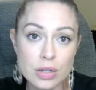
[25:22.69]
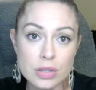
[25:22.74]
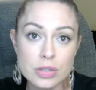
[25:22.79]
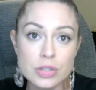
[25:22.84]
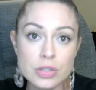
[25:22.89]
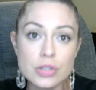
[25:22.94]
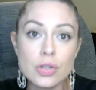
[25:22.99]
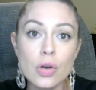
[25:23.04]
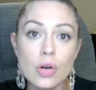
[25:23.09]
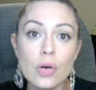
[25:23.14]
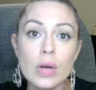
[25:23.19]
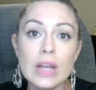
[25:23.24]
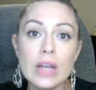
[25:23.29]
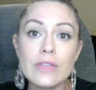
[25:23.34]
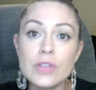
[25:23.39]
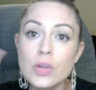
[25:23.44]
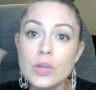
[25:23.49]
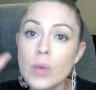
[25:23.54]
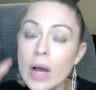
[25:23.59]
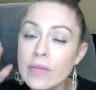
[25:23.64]
So if
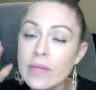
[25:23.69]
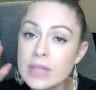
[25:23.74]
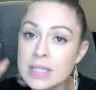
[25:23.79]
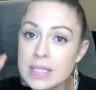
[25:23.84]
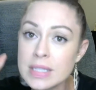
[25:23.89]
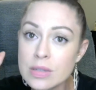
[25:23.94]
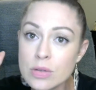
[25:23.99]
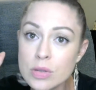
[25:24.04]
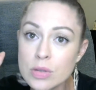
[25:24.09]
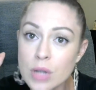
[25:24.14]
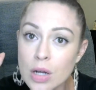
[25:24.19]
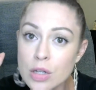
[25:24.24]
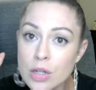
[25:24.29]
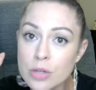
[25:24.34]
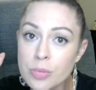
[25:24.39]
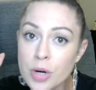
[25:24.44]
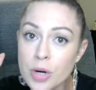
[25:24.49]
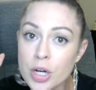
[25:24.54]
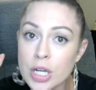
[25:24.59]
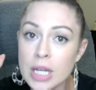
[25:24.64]
you have a $0
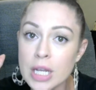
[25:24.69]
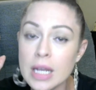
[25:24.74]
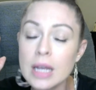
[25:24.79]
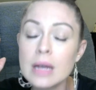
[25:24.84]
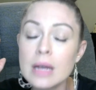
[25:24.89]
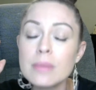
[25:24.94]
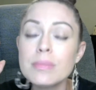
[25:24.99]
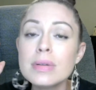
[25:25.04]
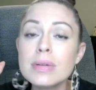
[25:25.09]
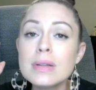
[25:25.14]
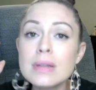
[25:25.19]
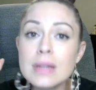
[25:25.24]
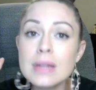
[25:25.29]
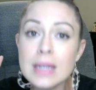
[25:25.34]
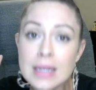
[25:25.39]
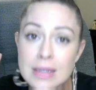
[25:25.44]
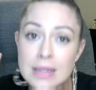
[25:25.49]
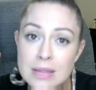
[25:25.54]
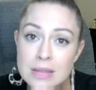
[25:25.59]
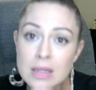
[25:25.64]
party,
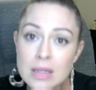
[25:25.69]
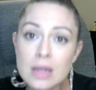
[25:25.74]
please